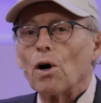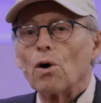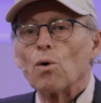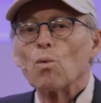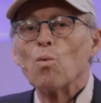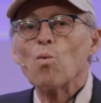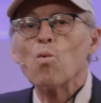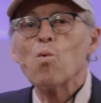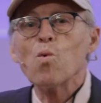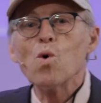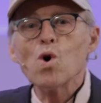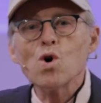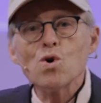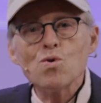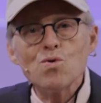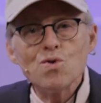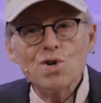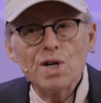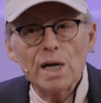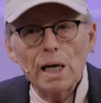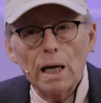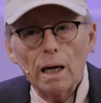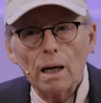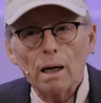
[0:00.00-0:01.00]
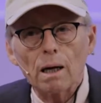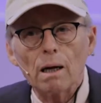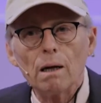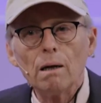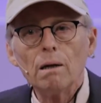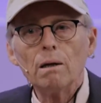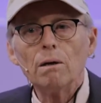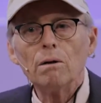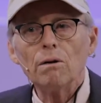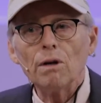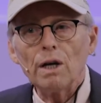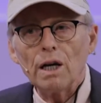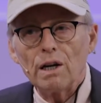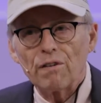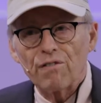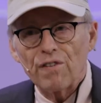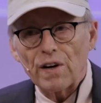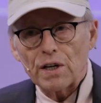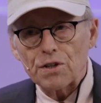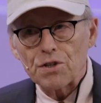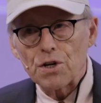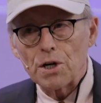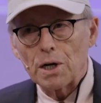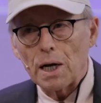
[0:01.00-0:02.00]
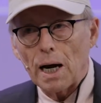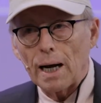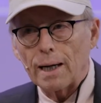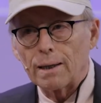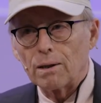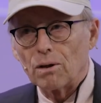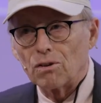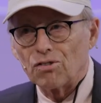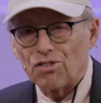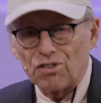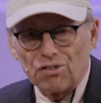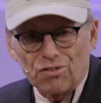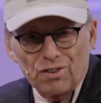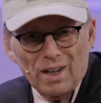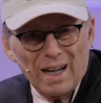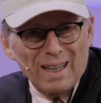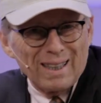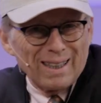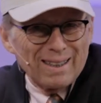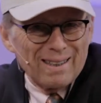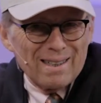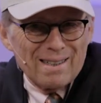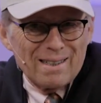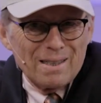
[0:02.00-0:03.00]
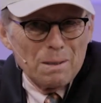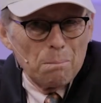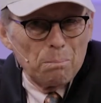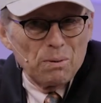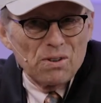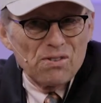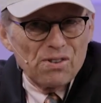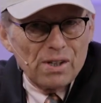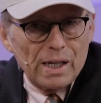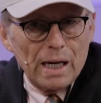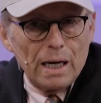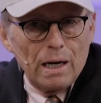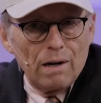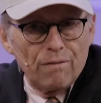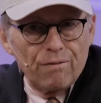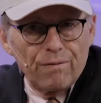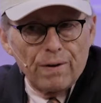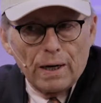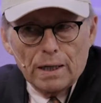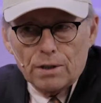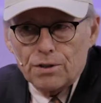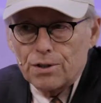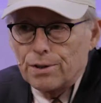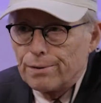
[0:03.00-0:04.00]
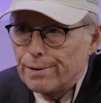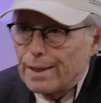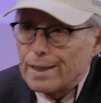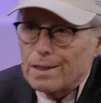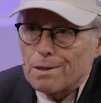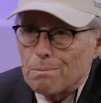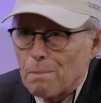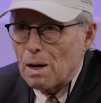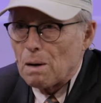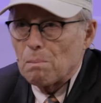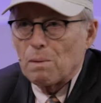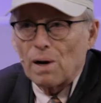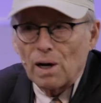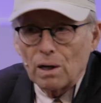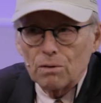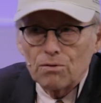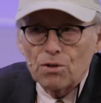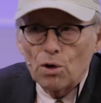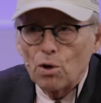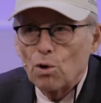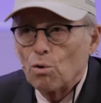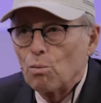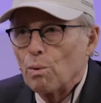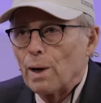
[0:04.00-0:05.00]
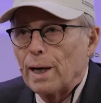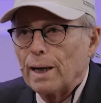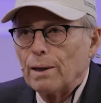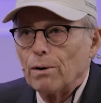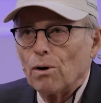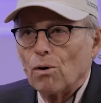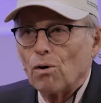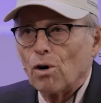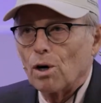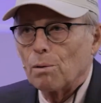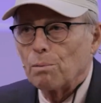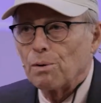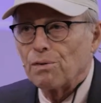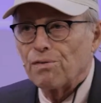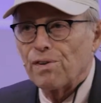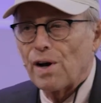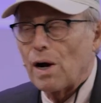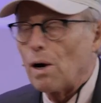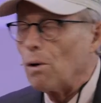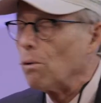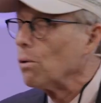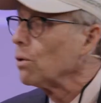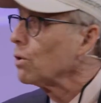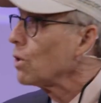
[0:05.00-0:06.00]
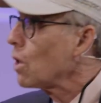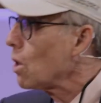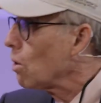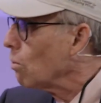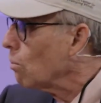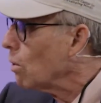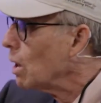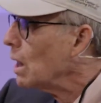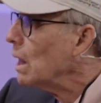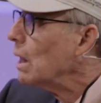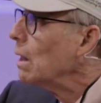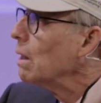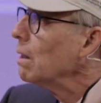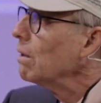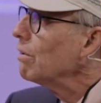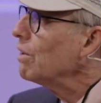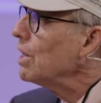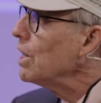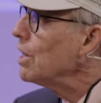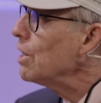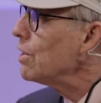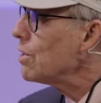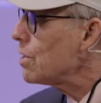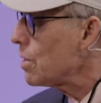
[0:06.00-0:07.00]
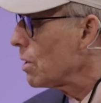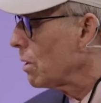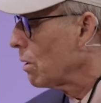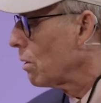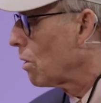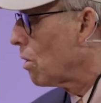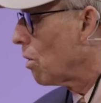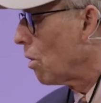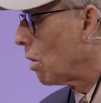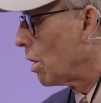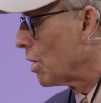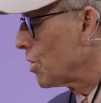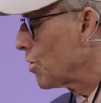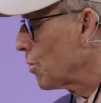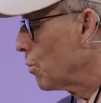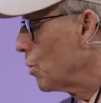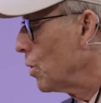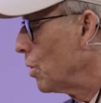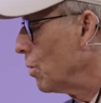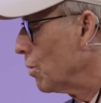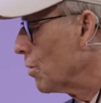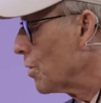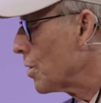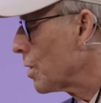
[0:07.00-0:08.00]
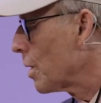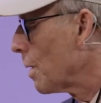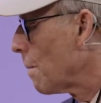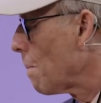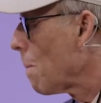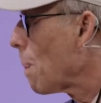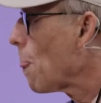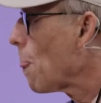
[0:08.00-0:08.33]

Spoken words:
are wounding infection diagnosis, not like the simple skin infection, take antibiotics, go away, no harm, no foul. No, these cause wounds.